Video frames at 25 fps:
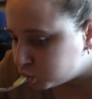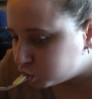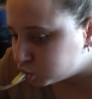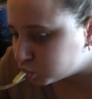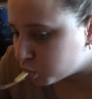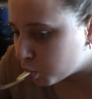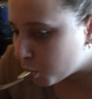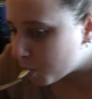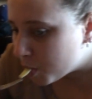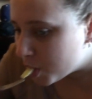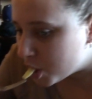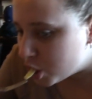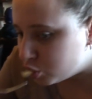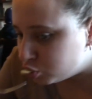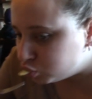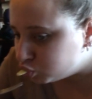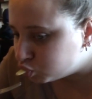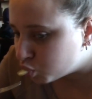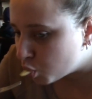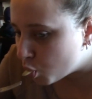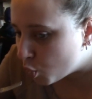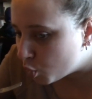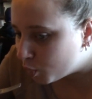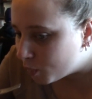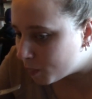Because
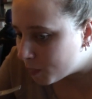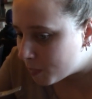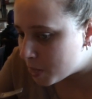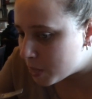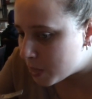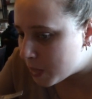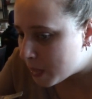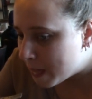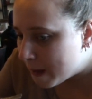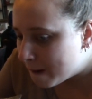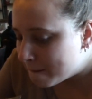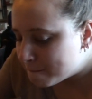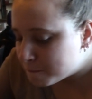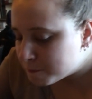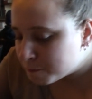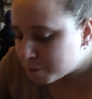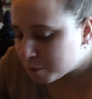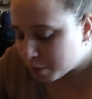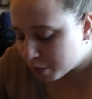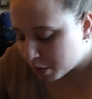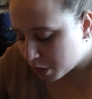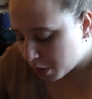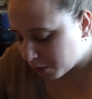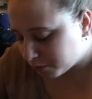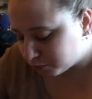Megan's an albacore
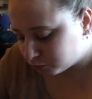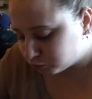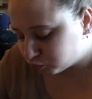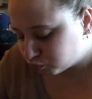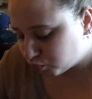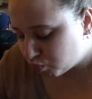lover.